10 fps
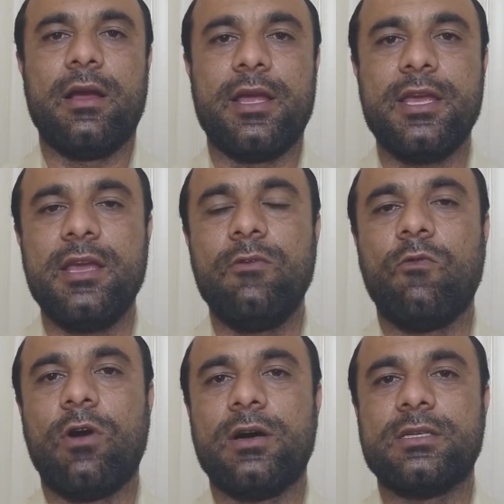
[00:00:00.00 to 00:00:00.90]
he
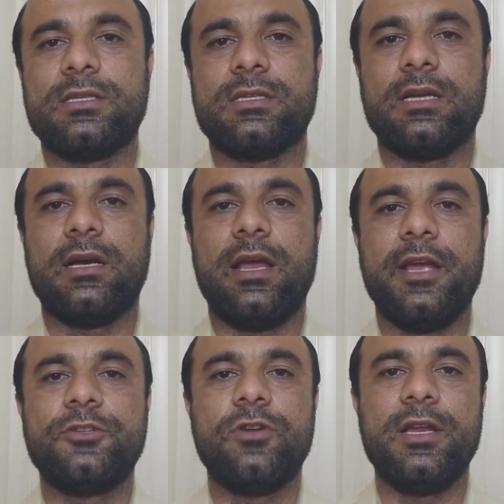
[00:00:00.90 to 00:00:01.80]
was
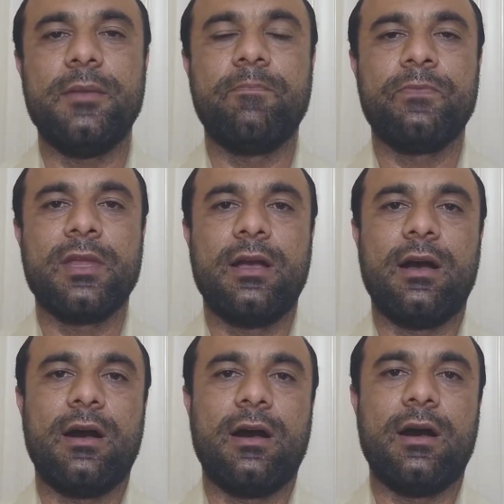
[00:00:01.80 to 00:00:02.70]
actually
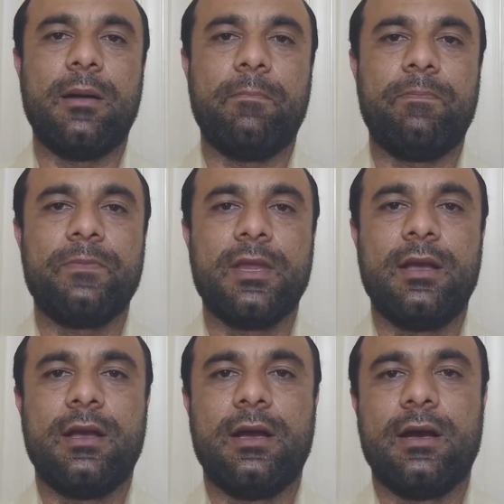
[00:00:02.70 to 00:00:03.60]

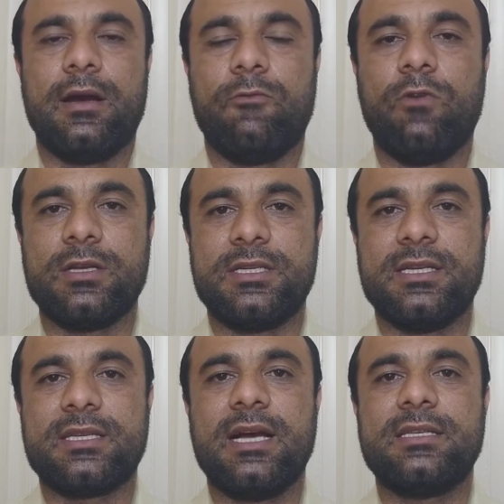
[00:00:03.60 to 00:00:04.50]
was
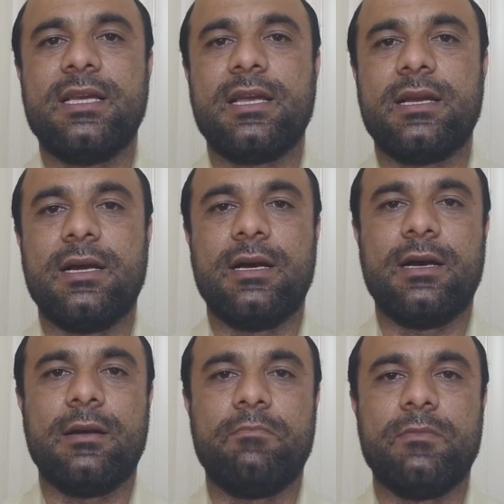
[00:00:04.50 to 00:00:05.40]

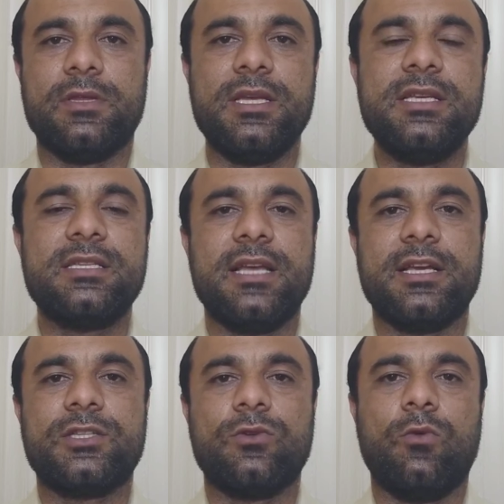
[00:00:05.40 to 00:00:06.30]
discussing these
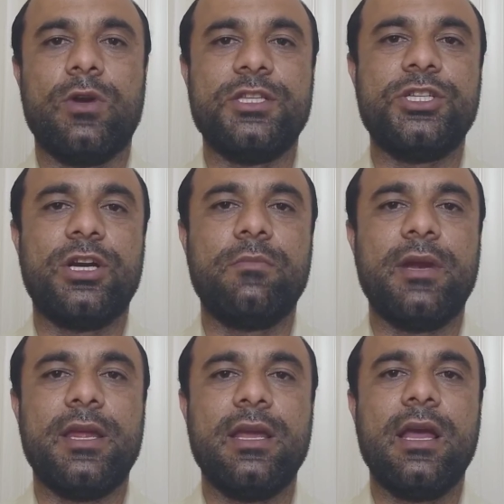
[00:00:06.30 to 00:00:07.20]
things with
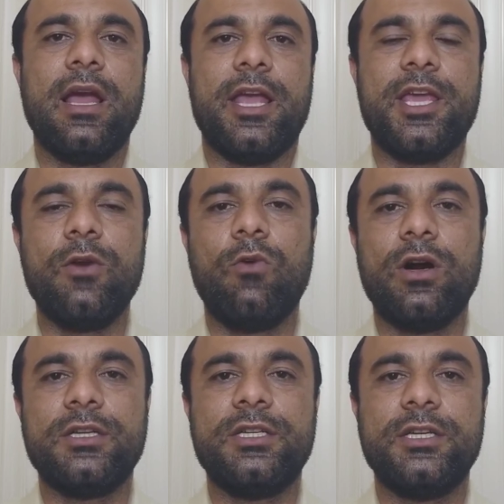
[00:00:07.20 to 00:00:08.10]
Germany, he
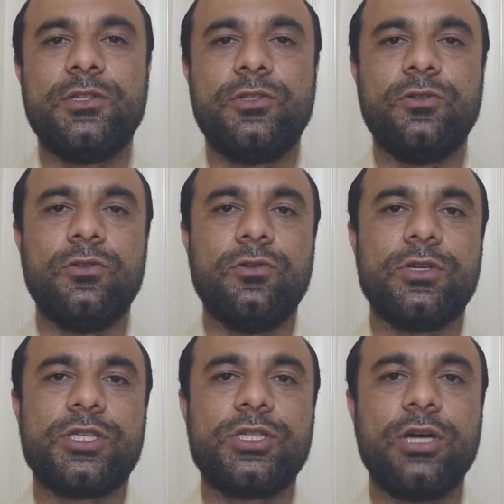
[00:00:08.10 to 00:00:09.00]
wanted to
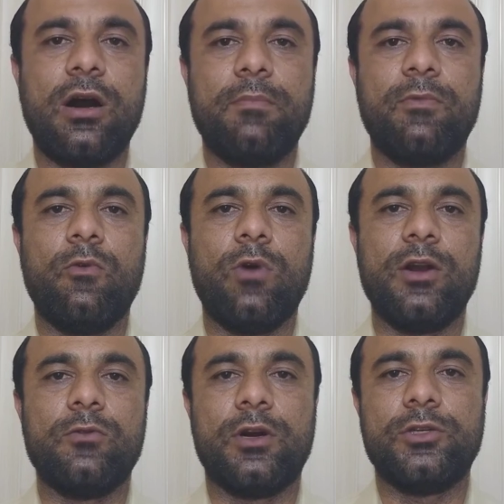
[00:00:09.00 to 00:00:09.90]
stop
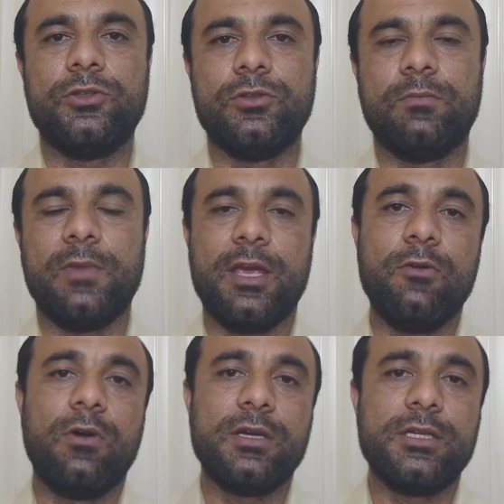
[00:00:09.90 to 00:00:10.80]
World War II.
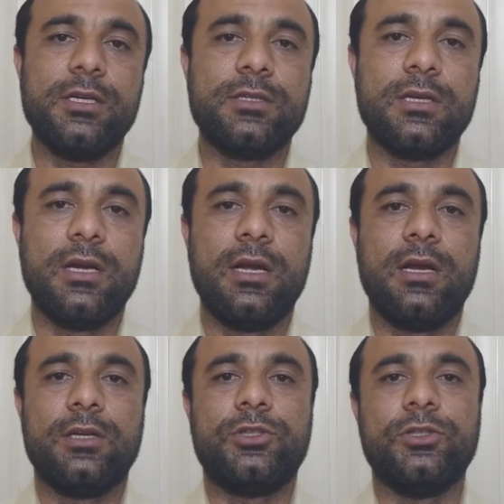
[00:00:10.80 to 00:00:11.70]
He wanted
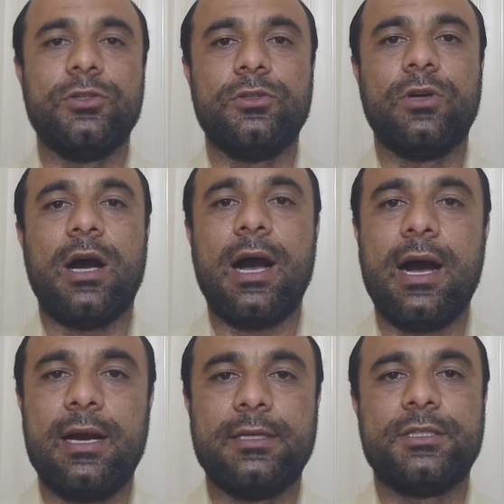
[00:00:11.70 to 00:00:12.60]
to
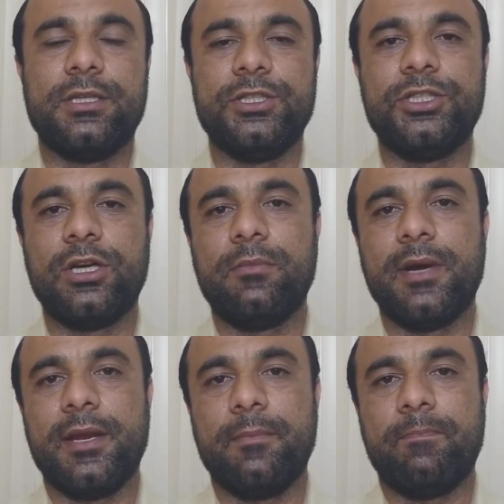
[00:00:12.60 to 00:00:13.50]
halt
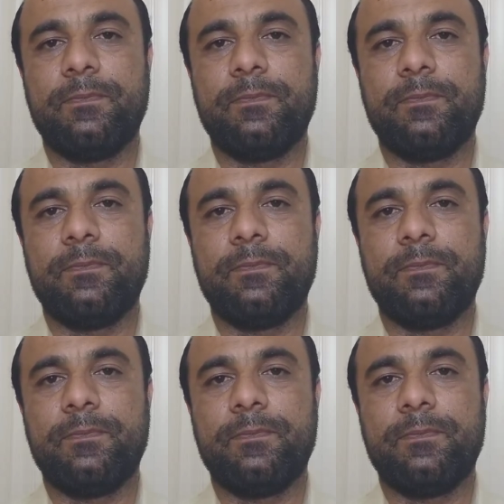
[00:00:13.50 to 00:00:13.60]
Germany.